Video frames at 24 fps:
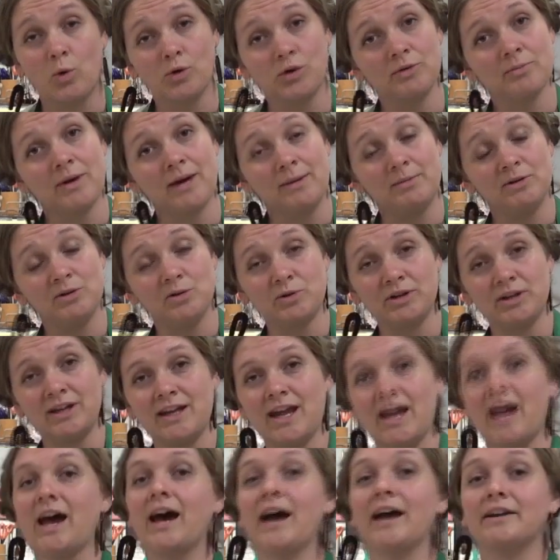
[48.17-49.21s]
or you might be
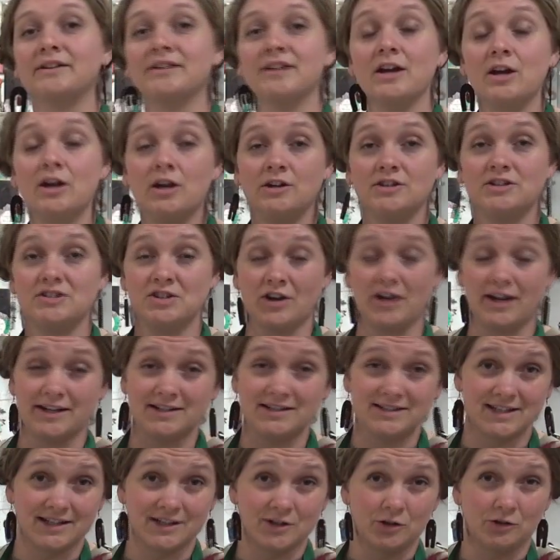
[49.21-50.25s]
looking at design
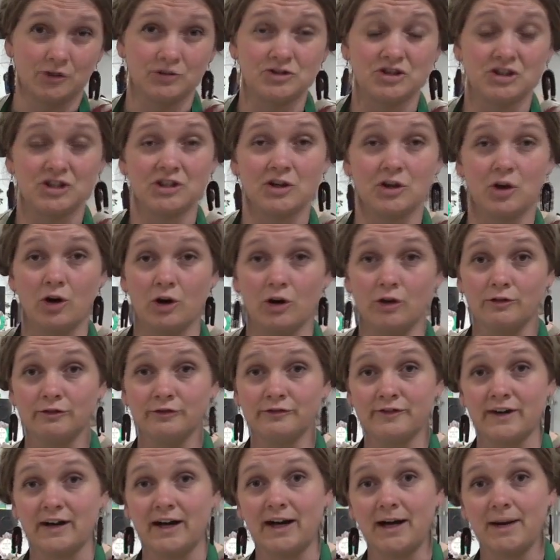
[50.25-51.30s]
and technology
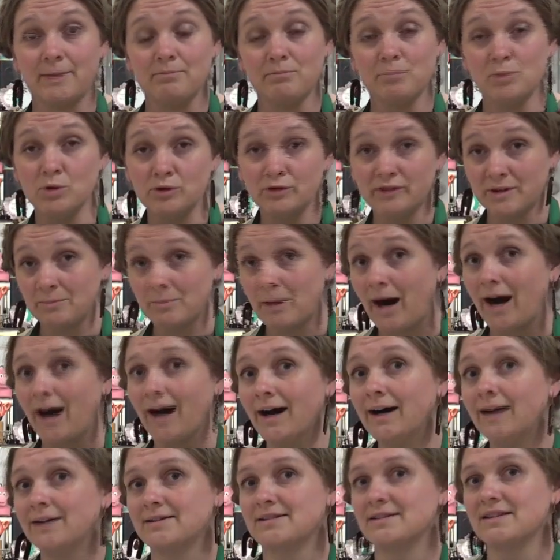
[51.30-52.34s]
of moving
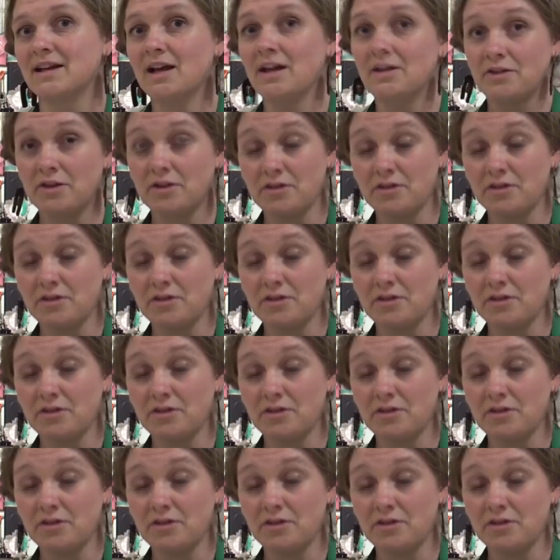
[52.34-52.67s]
parts,